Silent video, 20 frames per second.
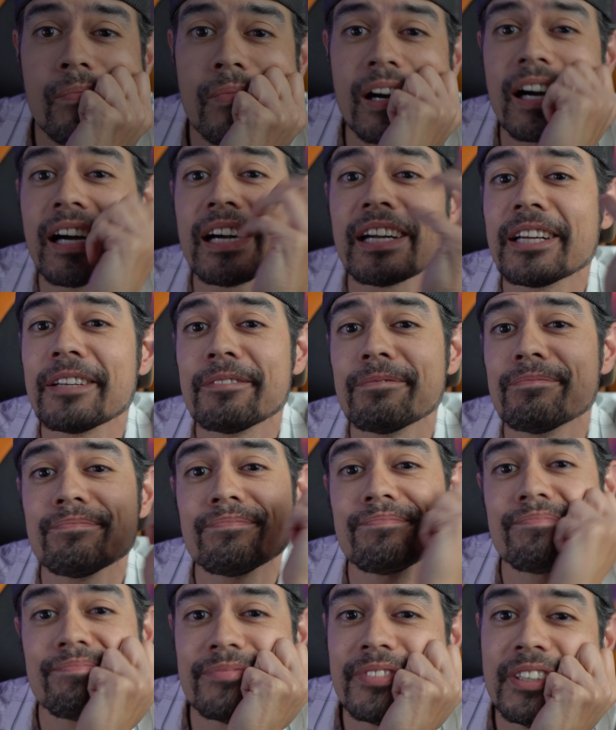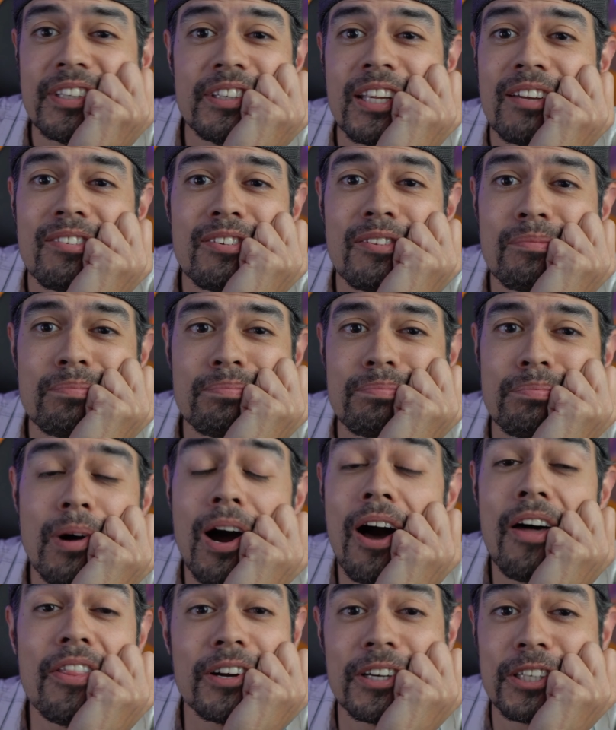I didn't even
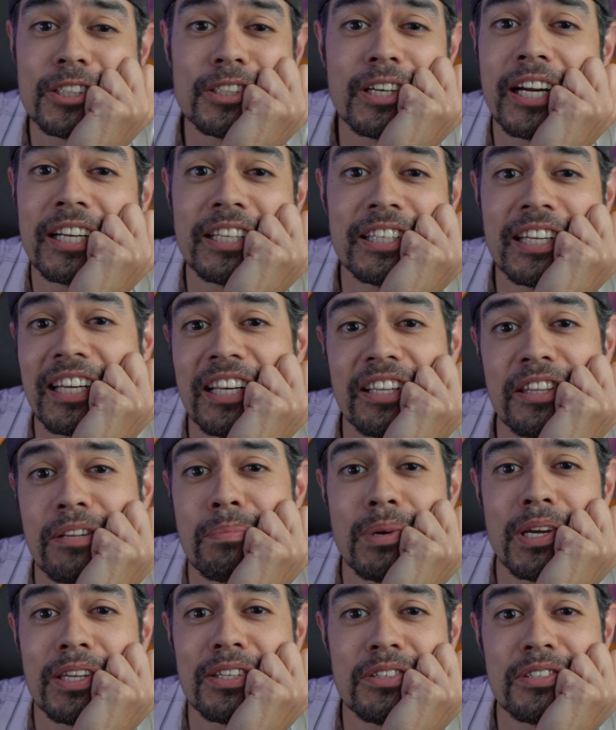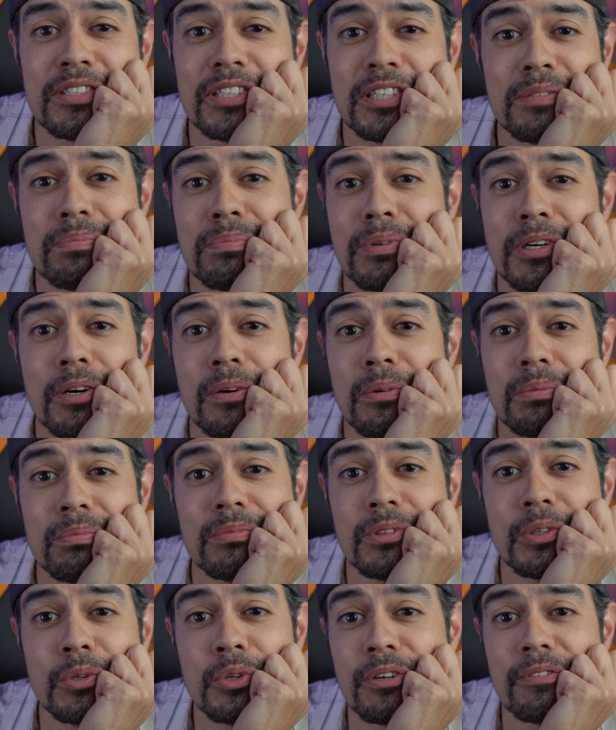bother trying to edit the Pixel 6 Pro
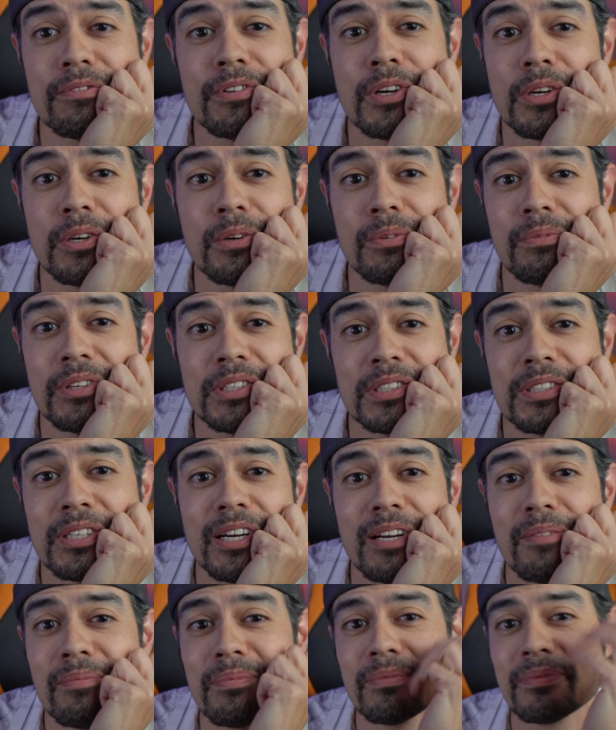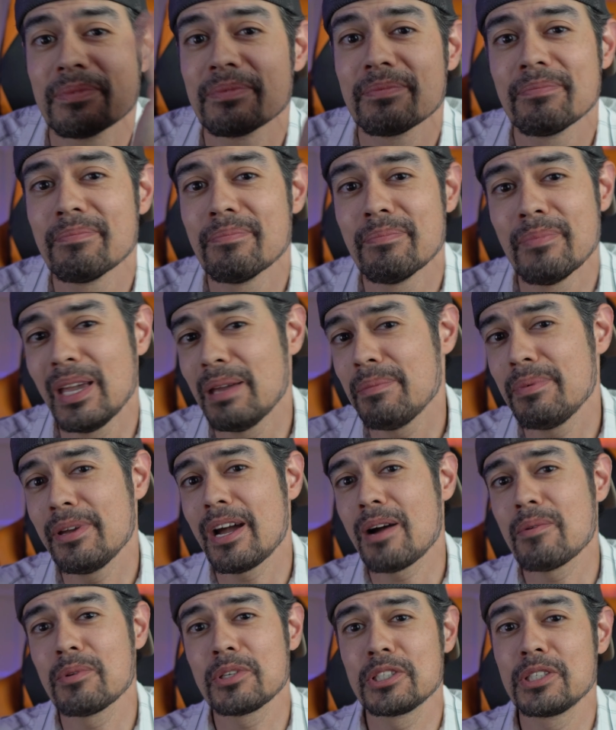lunar photo this time. Maybe
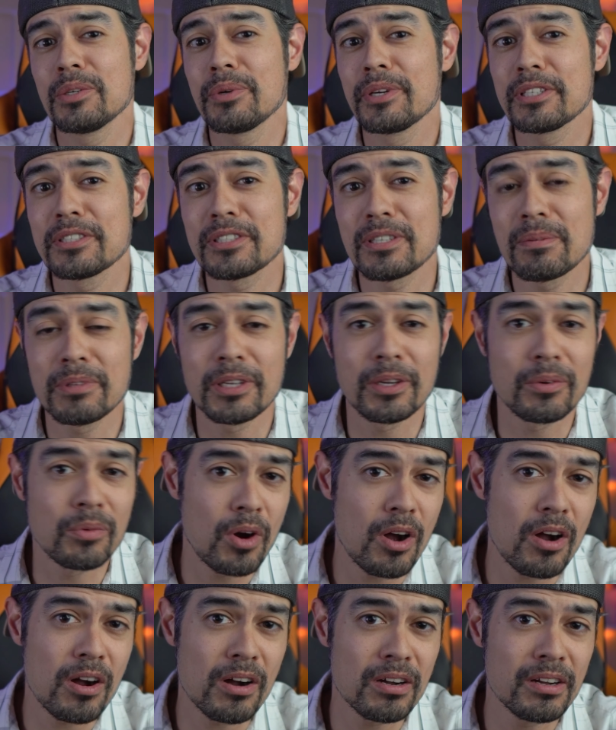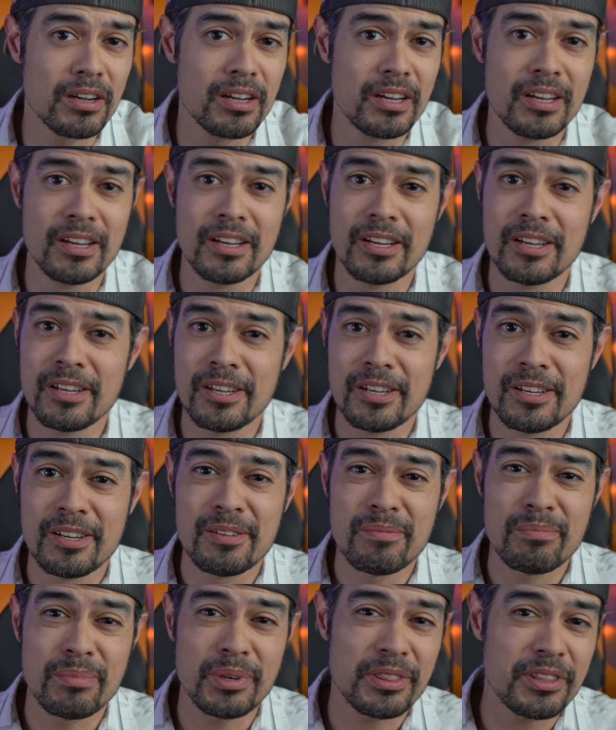I was doing something wrong,
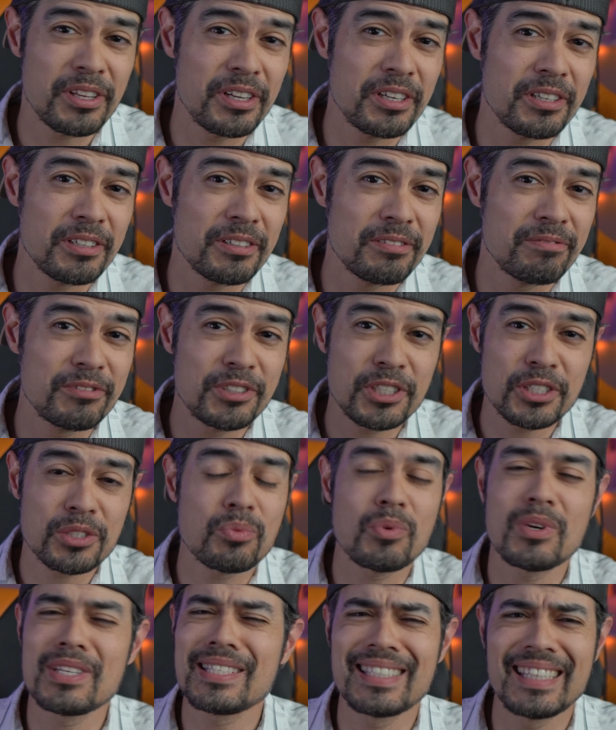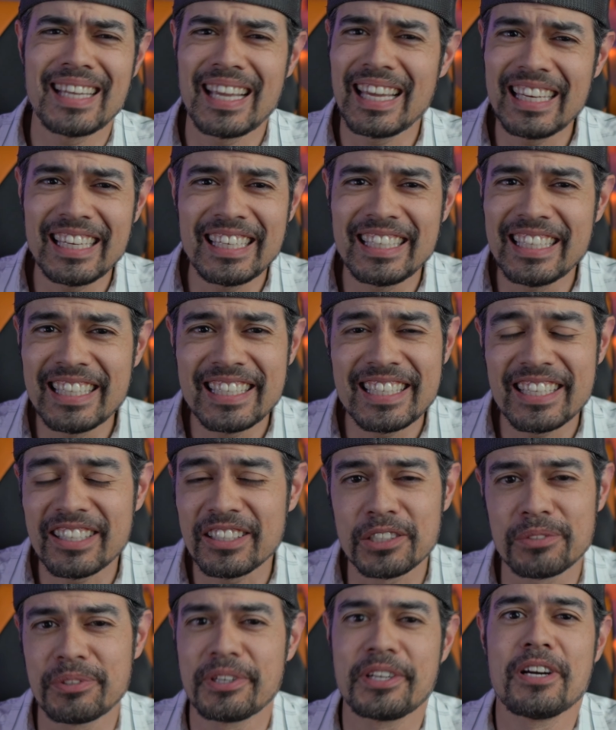but there just wasn't any detail
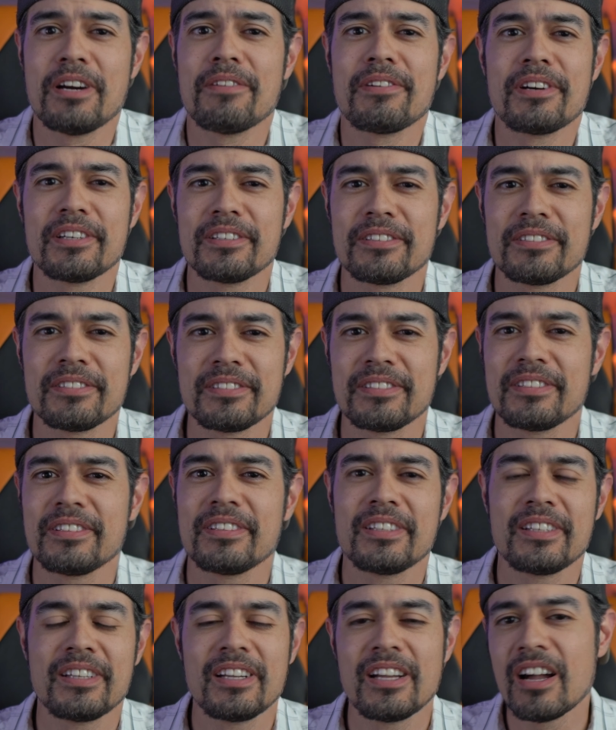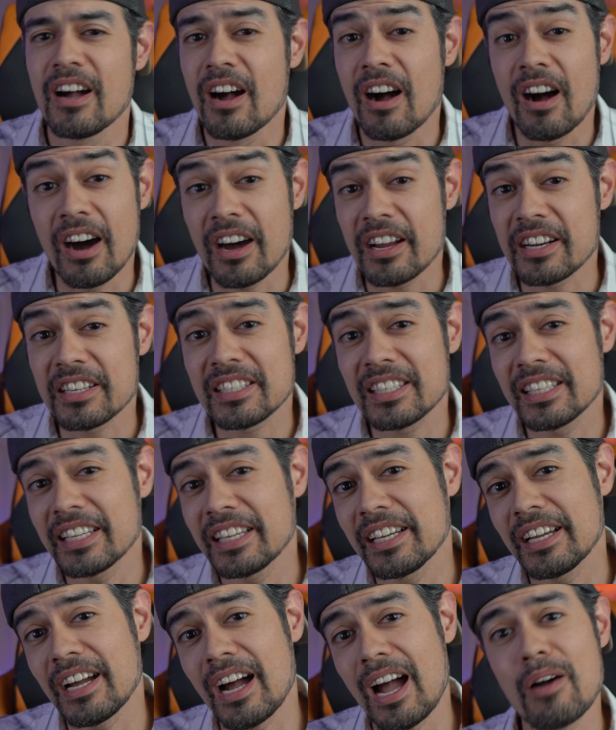to recover.
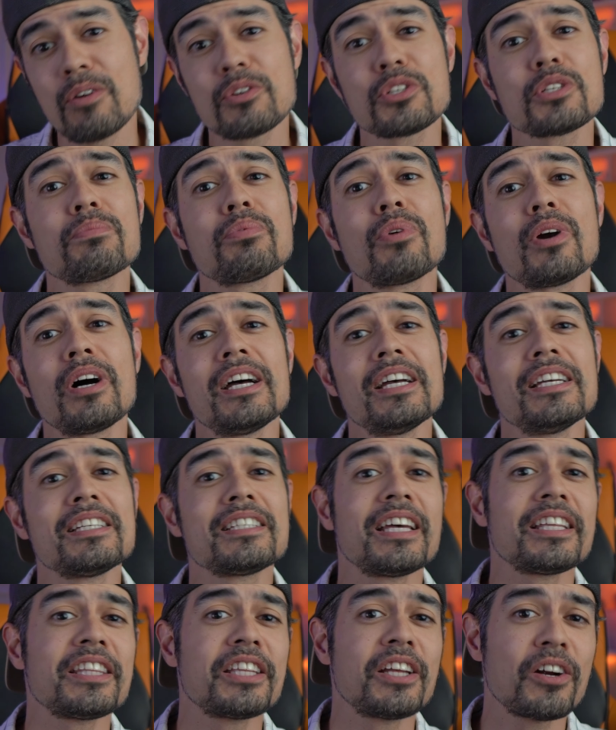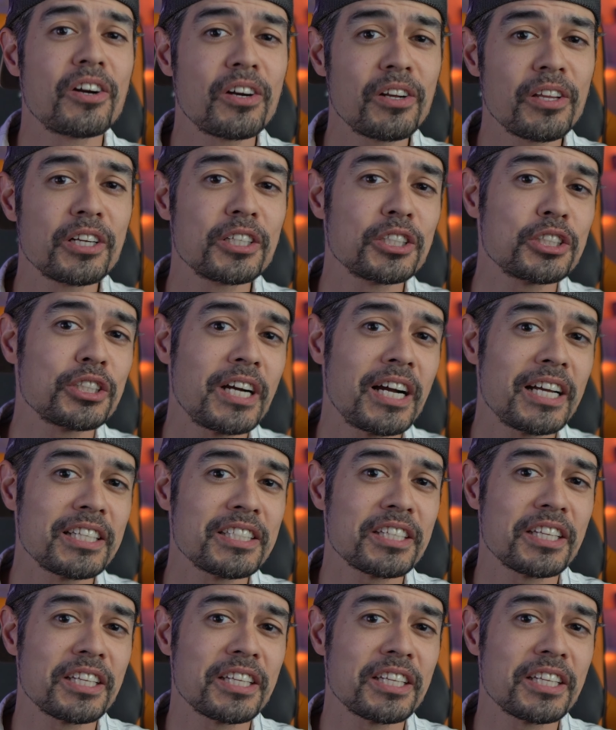Honestly, I was surprised at the earlier shots